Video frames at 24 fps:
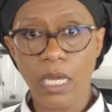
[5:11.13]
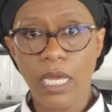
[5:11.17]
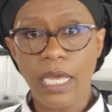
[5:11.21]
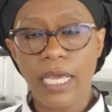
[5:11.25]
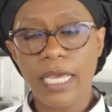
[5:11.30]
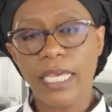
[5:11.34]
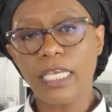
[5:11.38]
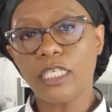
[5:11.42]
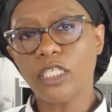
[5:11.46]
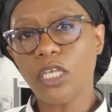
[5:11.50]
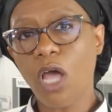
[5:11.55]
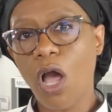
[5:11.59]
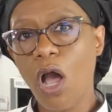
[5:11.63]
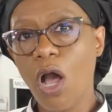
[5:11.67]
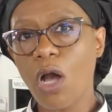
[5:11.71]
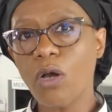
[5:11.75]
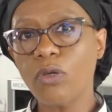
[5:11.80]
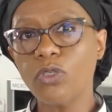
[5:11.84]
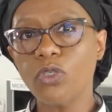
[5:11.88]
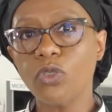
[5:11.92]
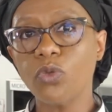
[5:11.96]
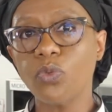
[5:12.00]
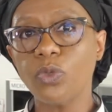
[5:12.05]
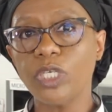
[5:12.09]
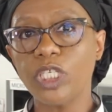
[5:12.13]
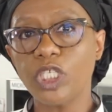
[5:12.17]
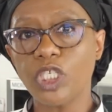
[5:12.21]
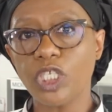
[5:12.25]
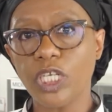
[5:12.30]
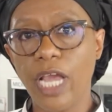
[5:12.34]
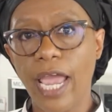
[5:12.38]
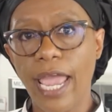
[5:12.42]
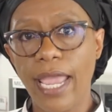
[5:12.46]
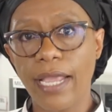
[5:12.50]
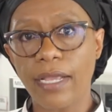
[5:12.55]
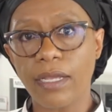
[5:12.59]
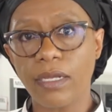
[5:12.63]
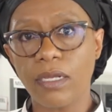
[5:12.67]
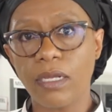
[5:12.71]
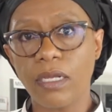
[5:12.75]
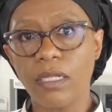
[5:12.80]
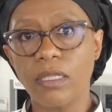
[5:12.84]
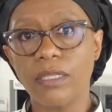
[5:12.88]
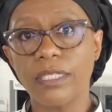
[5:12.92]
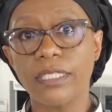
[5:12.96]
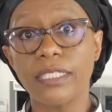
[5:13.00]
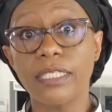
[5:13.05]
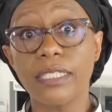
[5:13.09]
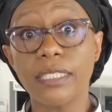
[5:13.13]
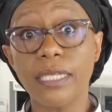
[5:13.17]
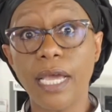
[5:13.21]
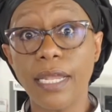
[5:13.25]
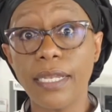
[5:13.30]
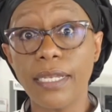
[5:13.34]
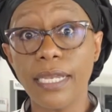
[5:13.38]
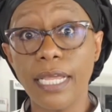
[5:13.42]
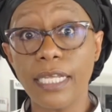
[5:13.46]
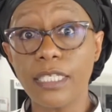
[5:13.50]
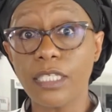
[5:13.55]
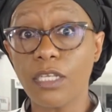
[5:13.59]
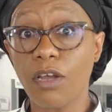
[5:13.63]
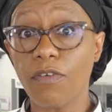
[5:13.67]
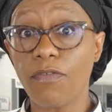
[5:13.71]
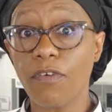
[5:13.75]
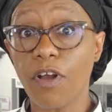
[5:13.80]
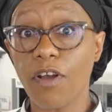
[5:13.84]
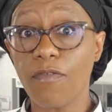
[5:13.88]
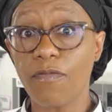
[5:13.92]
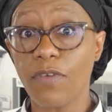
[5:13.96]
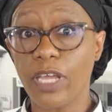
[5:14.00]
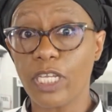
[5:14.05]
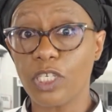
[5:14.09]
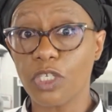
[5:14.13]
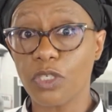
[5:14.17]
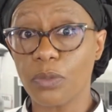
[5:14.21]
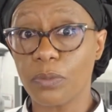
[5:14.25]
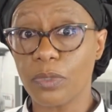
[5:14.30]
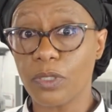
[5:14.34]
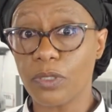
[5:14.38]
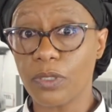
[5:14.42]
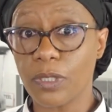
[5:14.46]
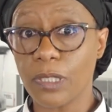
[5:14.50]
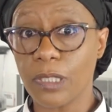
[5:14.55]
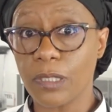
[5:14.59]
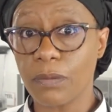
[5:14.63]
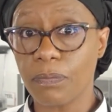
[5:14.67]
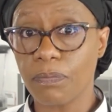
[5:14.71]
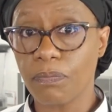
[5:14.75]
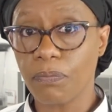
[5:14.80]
is how do we check the doneness of our vegetables?